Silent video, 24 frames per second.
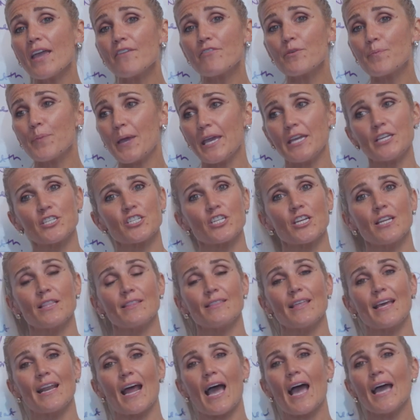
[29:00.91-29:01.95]
have a
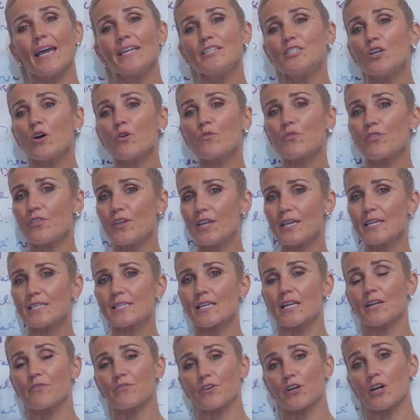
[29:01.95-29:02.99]
patient that I don't think is
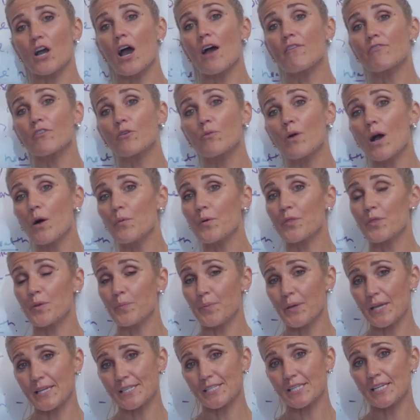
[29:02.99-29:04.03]
gonna recover well with the
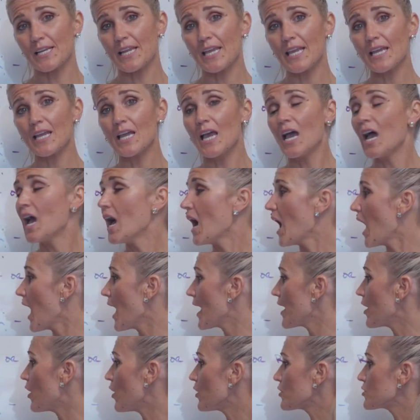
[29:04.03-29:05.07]
pistoning,
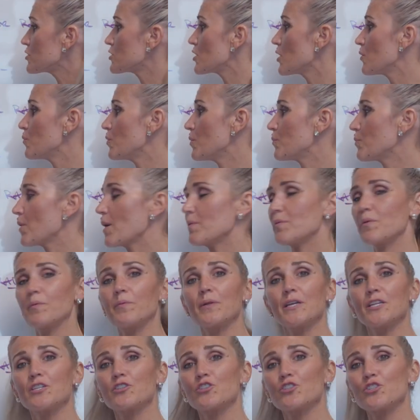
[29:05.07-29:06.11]
I also will
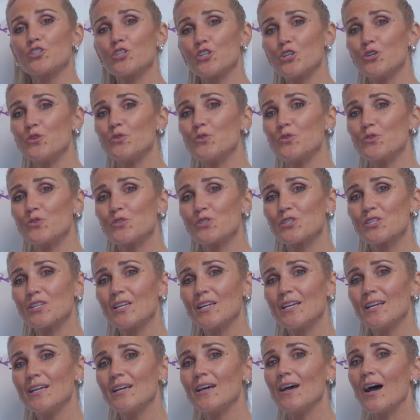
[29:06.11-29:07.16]
probably choose
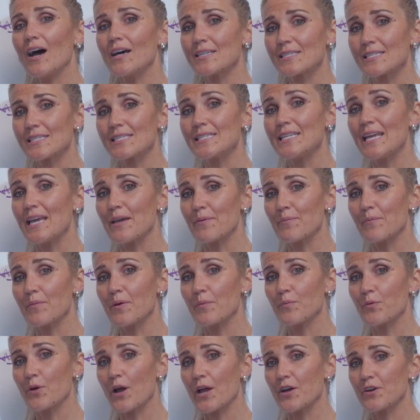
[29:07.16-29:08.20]
a stim
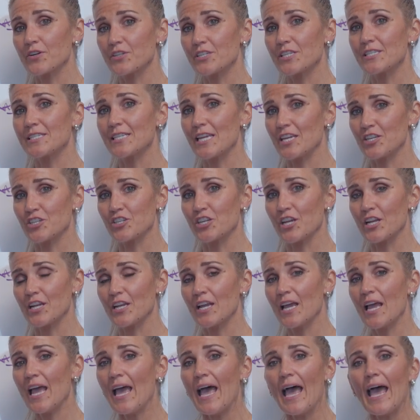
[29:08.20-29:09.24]

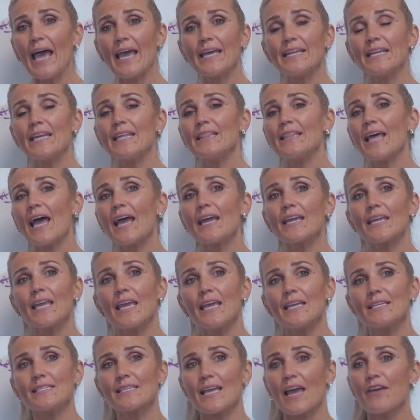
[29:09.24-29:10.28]
prioritization. And in that
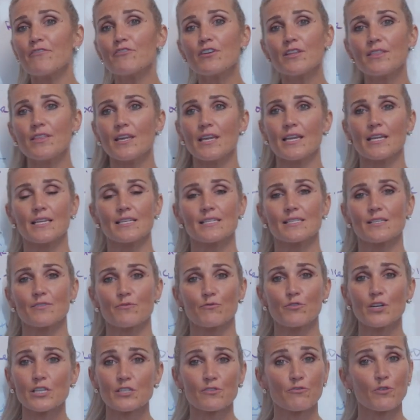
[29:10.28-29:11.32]
case, everything is
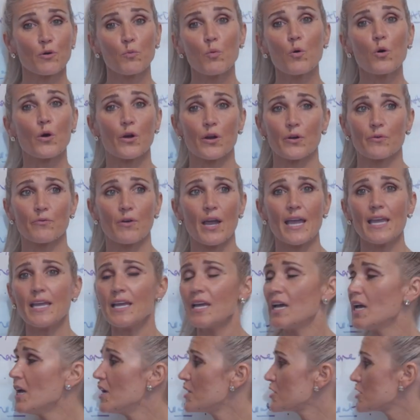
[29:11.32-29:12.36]
risk reward,
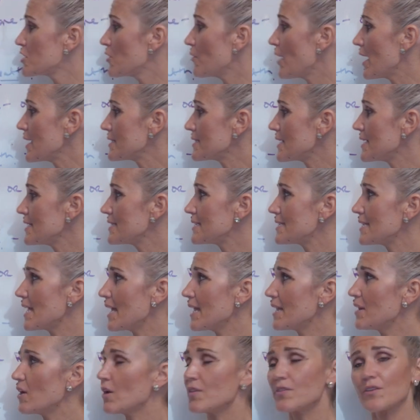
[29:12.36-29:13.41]
right? So as I
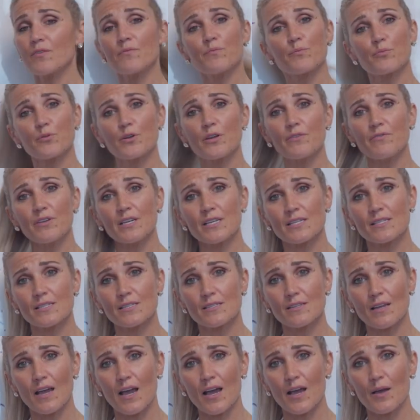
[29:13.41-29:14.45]
said on the
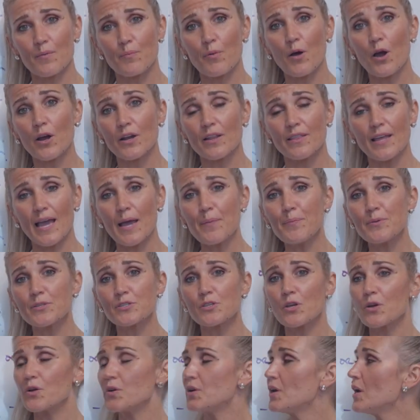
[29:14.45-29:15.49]
previous part of the
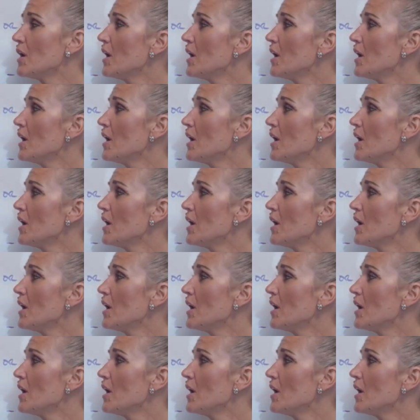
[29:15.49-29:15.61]
episode,